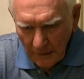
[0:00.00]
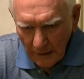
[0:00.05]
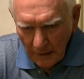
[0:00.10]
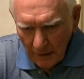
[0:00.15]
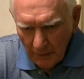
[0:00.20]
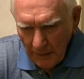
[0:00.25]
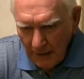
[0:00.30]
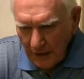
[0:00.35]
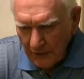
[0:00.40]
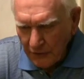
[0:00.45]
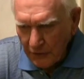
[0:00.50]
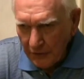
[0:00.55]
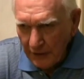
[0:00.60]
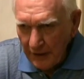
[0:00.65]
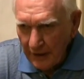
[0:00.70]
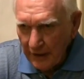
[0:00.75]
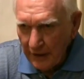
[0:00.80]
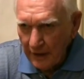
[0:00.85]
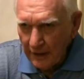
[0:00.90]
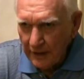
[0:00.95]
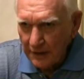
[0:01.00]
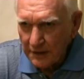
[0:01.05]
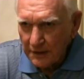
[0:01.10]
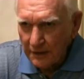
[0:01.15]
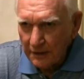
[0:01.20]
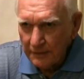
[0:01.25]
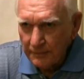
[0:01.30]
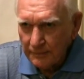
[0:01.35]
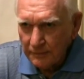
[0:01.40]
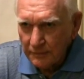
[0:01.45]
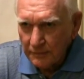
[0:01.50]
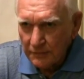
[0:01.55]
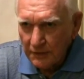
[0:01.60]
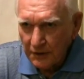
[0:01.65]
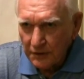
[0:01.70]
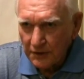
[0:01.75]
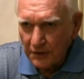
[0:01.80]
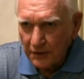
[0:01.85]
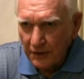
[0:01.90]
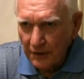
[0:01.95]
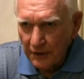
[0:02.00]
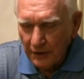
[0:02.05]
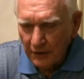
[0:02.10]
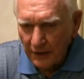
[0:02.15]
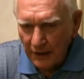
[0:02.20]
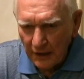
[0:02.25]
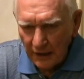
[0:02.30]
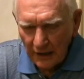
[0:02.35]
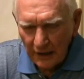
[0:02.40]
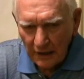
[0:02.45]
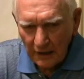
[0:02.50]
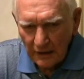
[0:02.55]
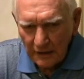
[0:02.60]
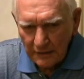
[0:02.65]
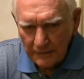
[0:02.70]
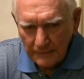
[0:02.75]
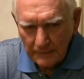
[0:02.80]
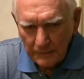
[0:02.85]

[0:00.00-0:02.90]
about three days to secure the island.